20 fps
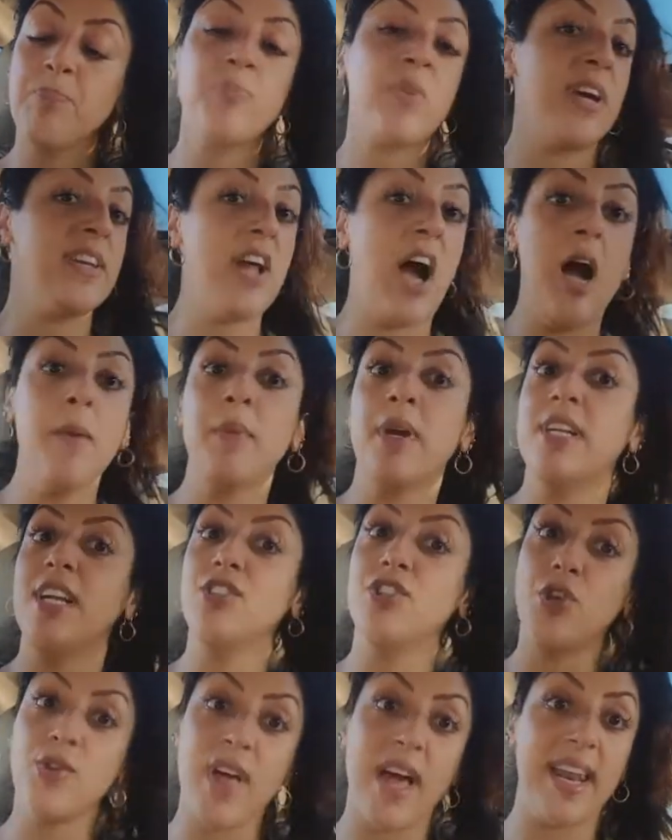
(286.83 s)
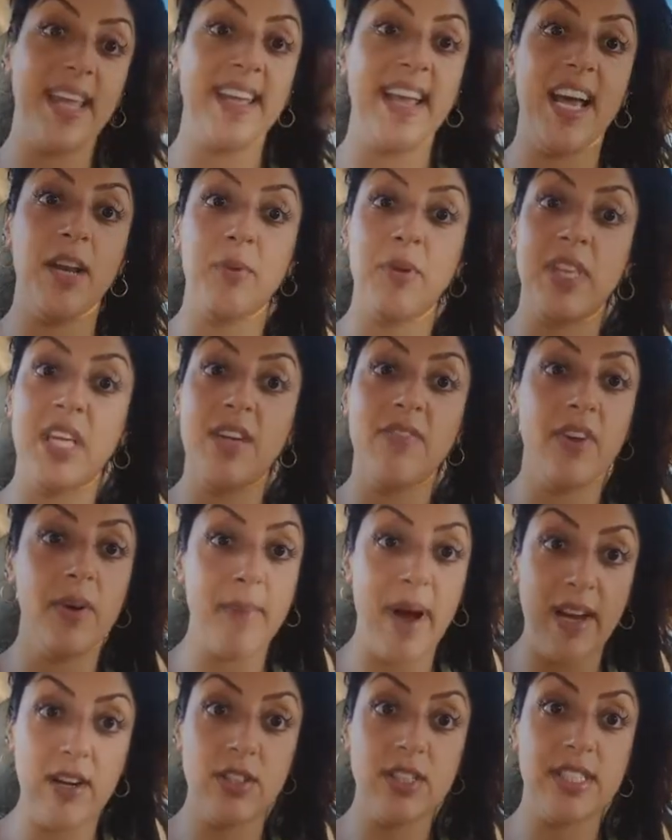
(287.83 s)
Now I'm going to do that again with an even
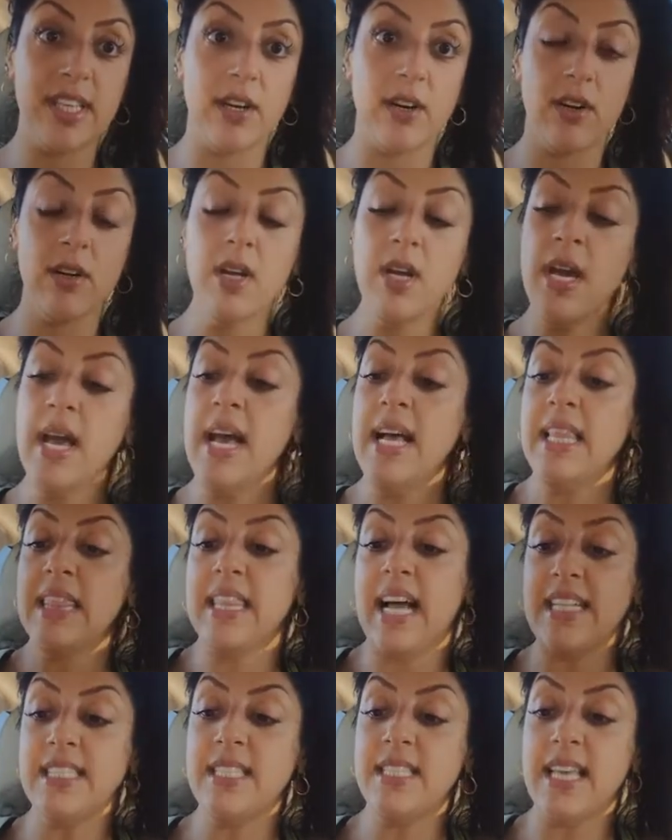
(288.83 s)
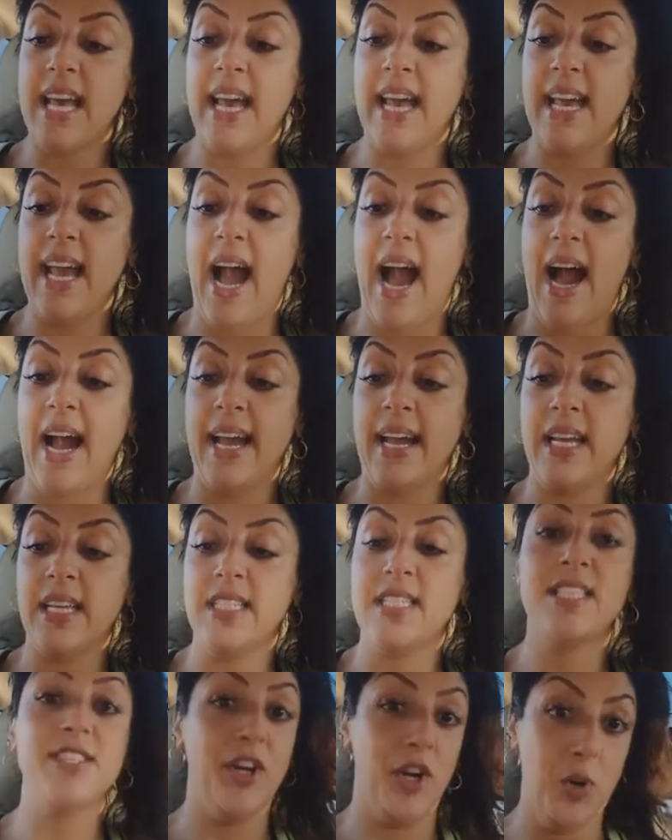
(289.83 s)
better deal. Let's say I
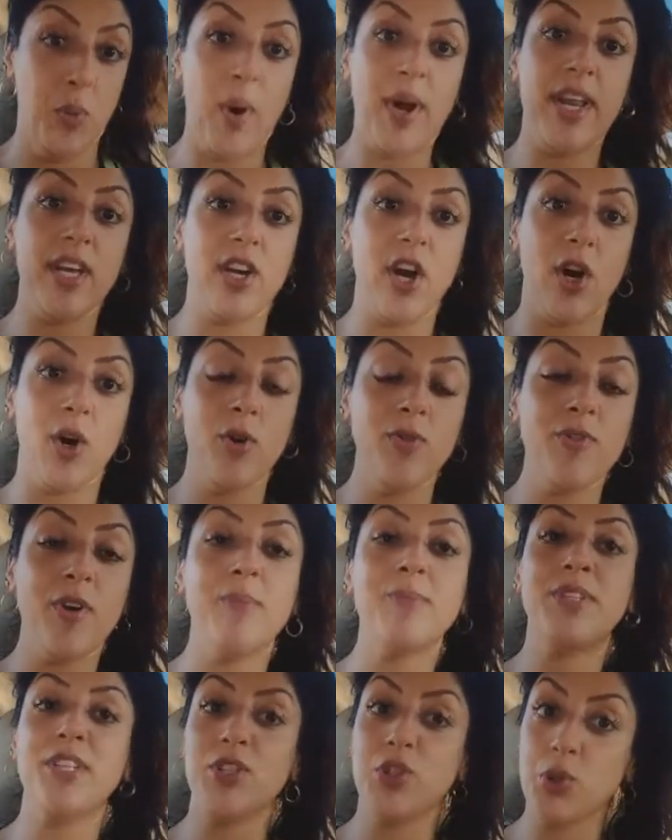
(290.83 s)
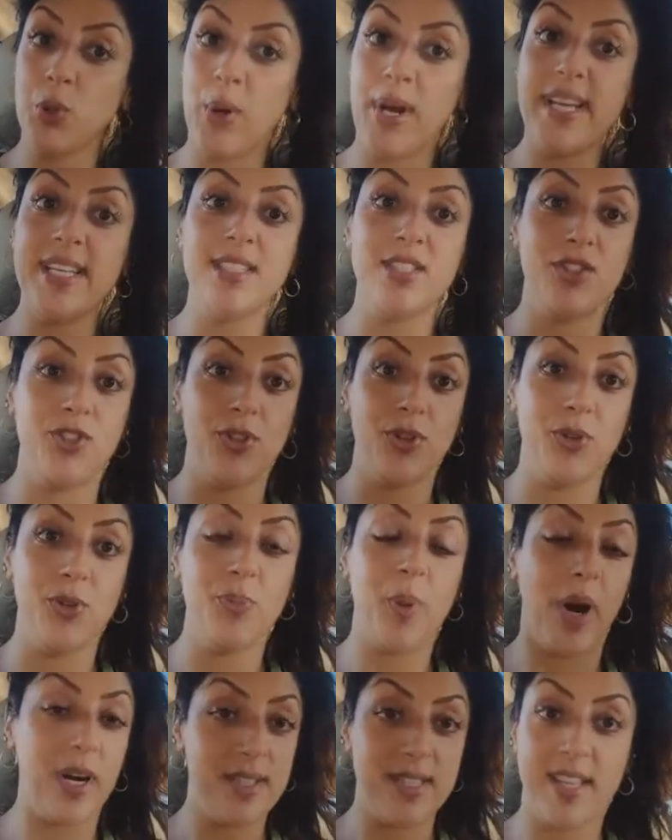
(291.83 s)
still want to go from Detroit to
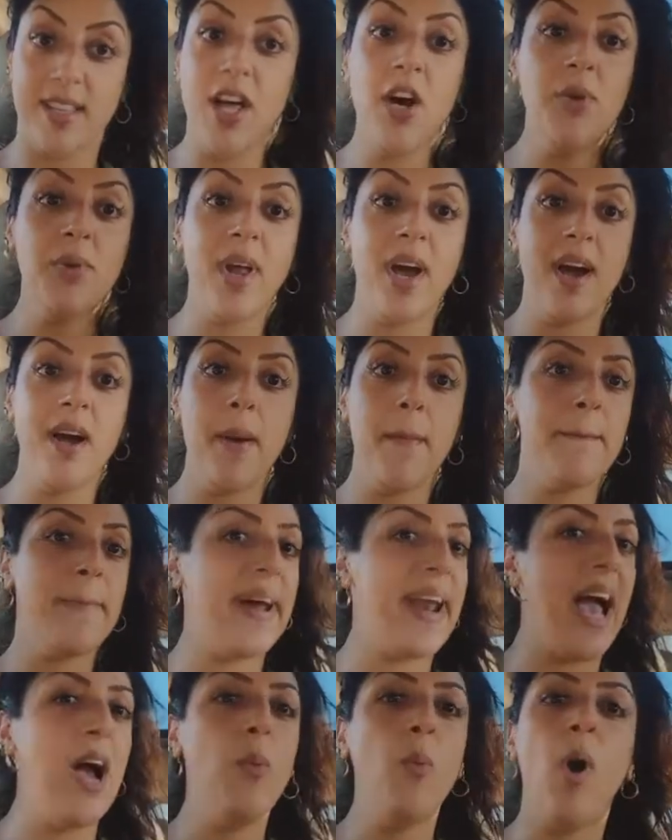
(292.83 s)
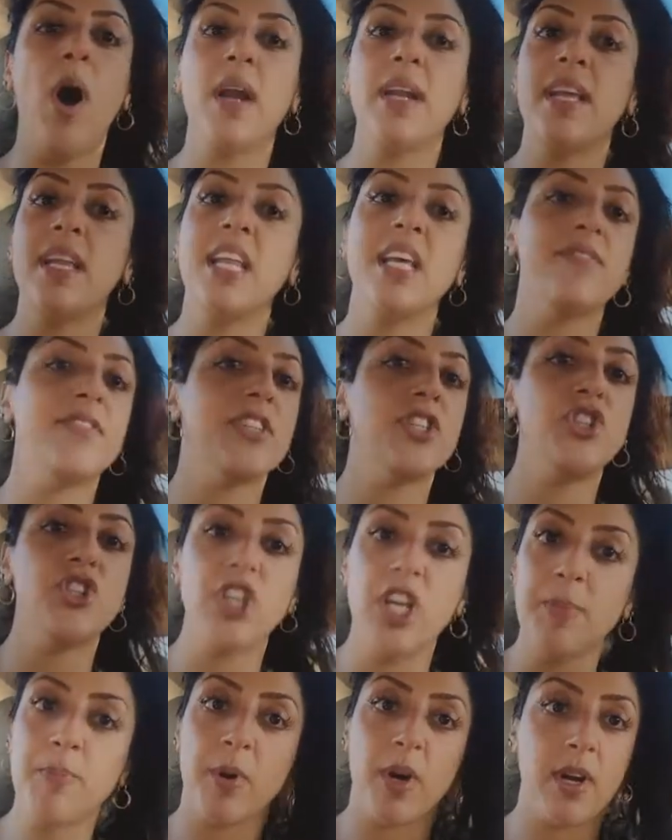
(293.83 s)
Barcelona, but I want it even
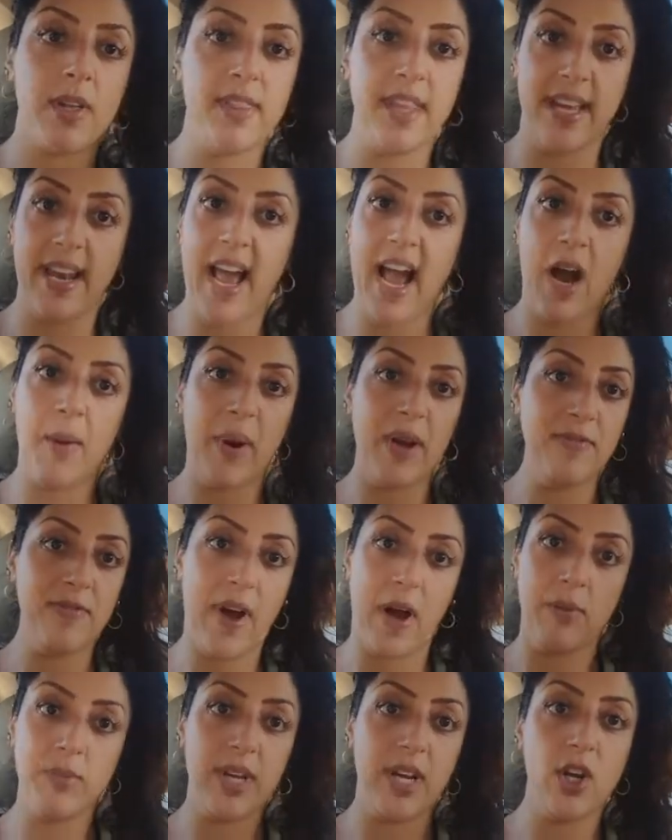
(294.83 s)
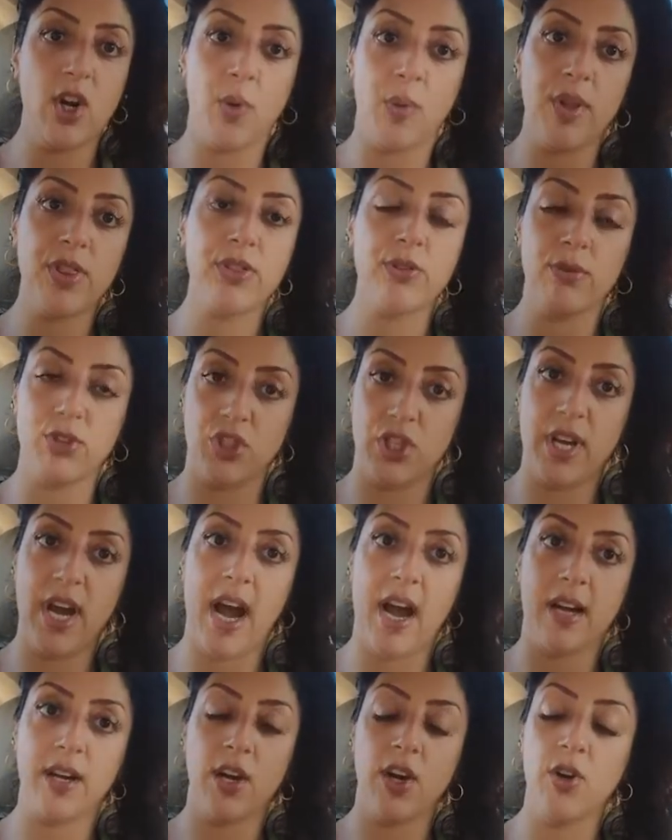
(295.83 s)
cheaper than how I found it going through
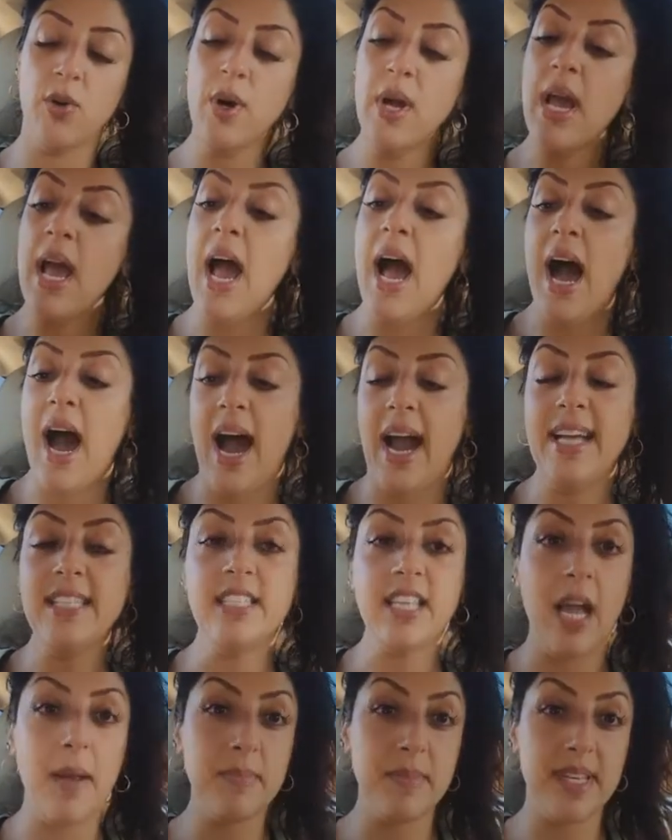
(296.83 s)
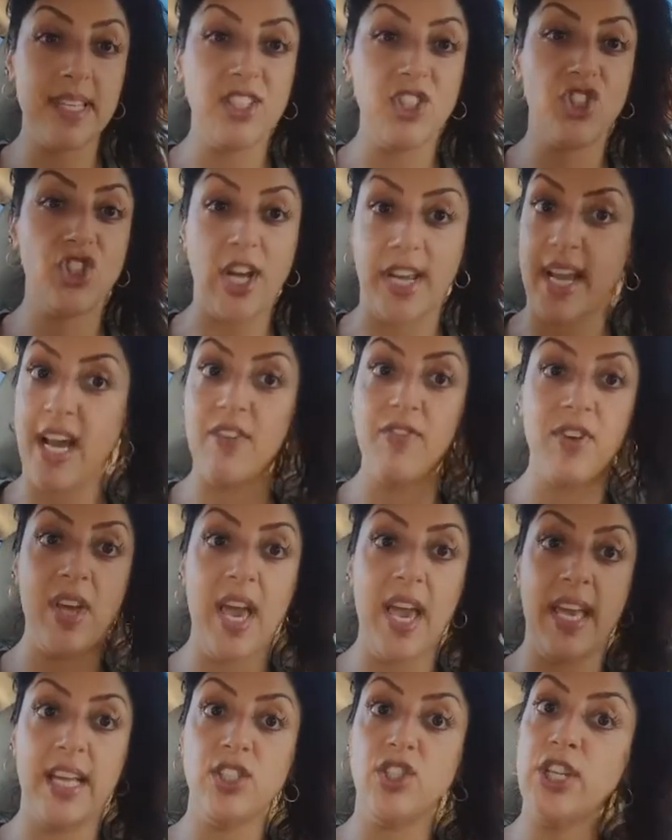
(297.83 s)
Chicago. I typed in
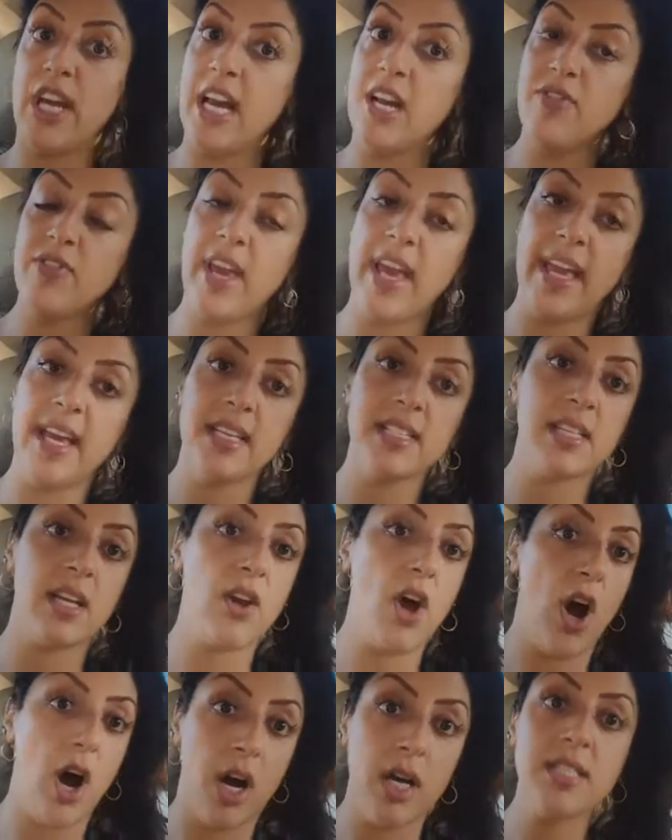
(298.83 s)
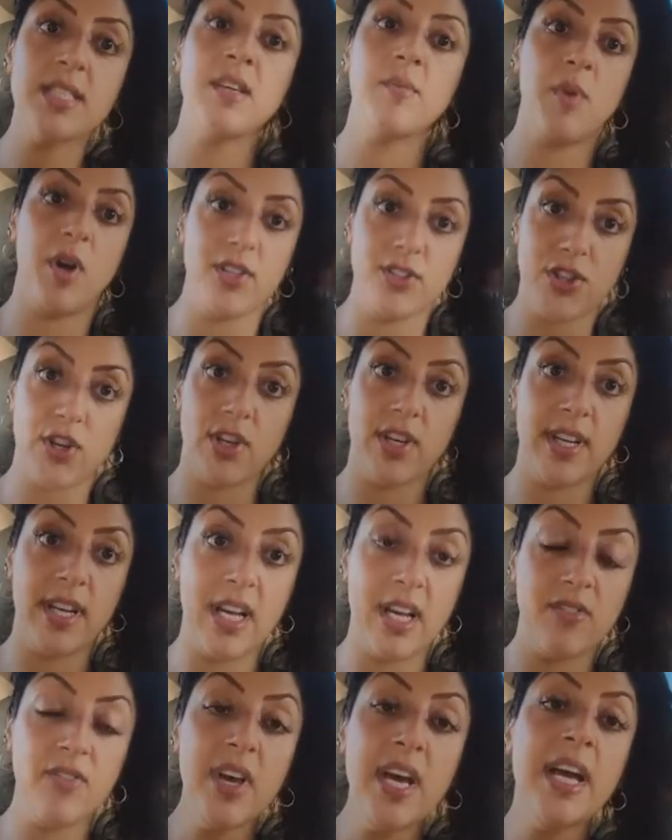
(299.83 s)
JFK. JFK is an awesome
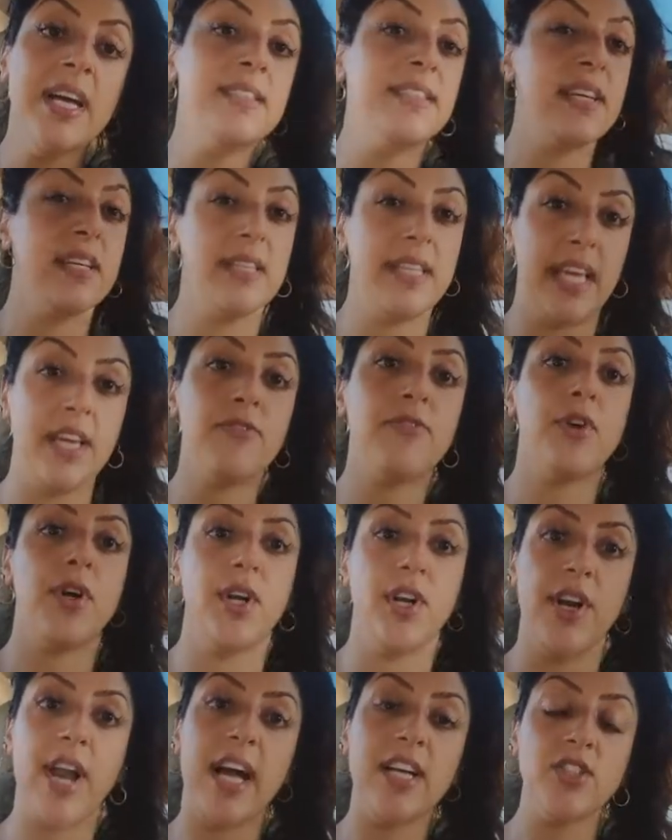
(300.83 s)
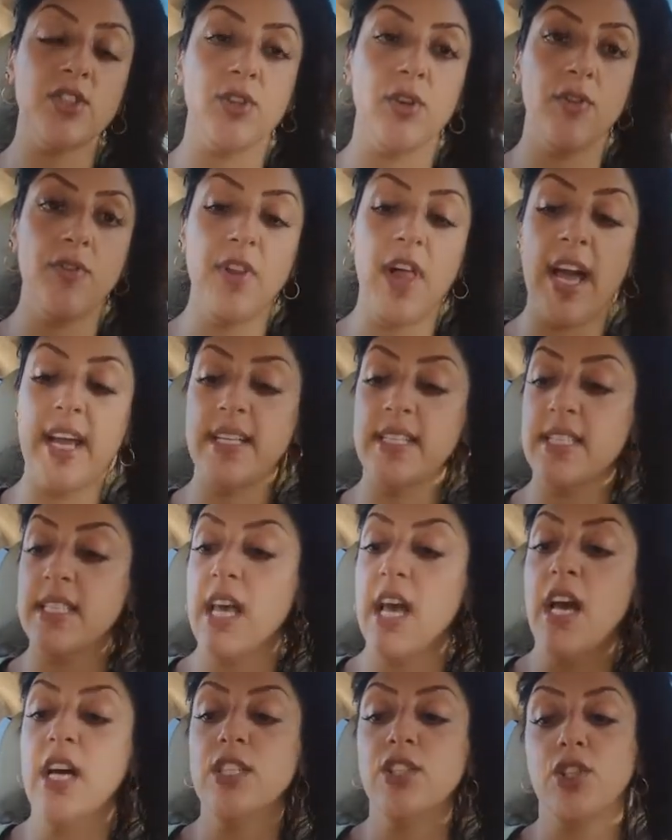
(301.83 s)
alternative to leave for international flights.
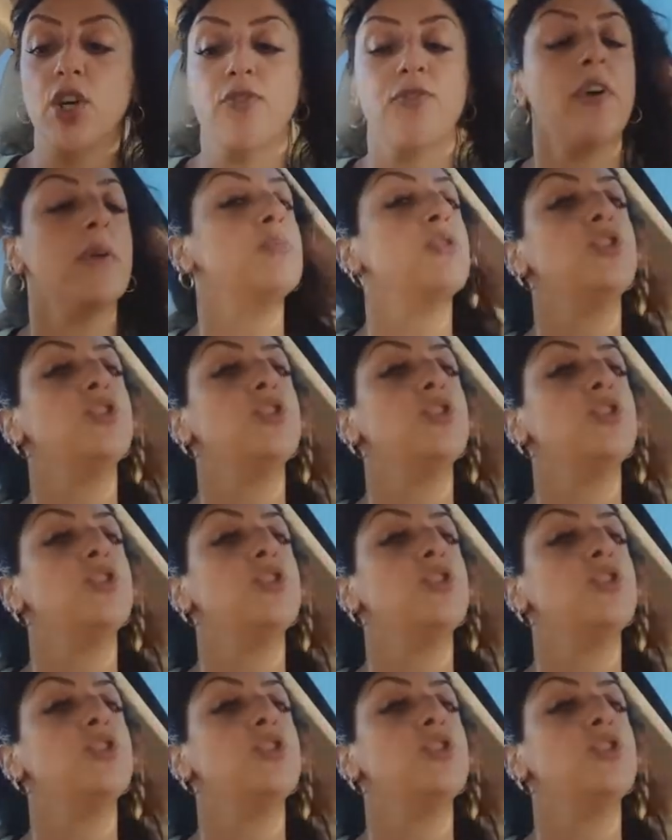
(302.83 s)
So from